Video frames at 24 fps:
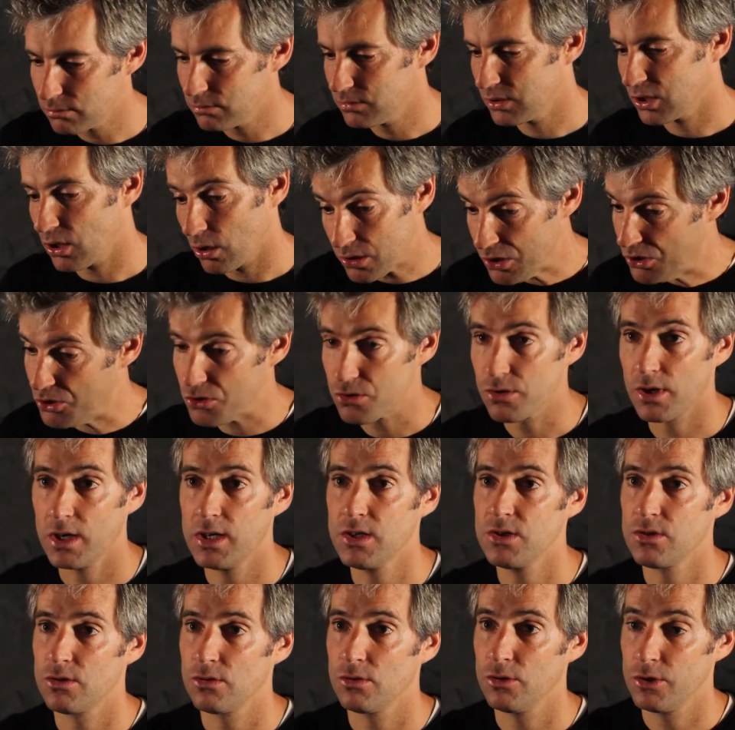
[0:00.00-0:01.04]

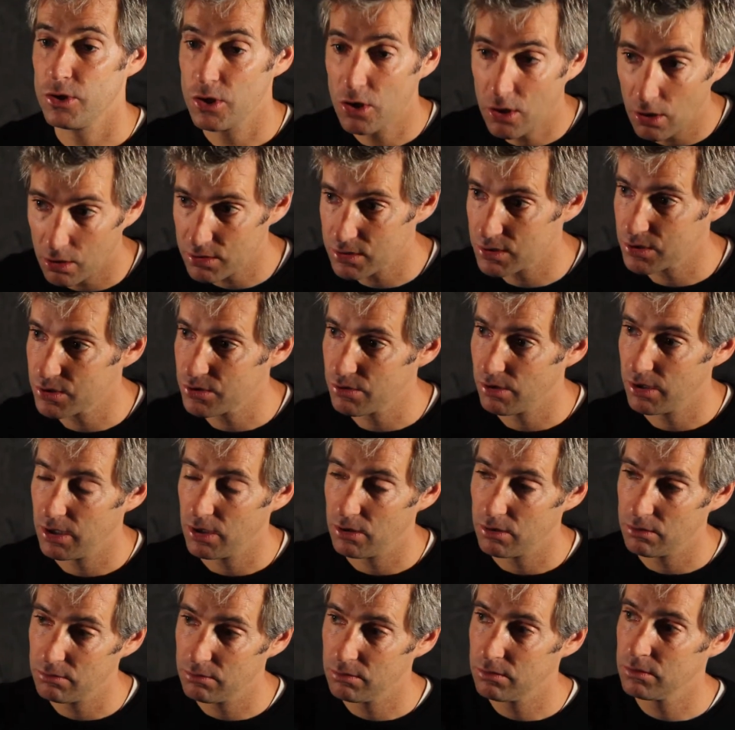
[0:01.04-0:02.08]
concentration, or you concentrate
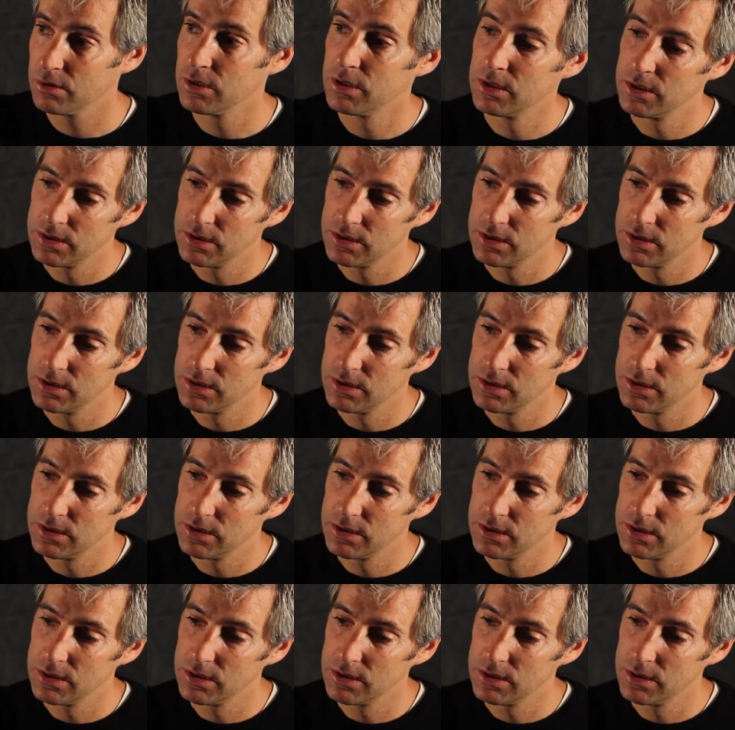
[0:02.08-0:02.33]
on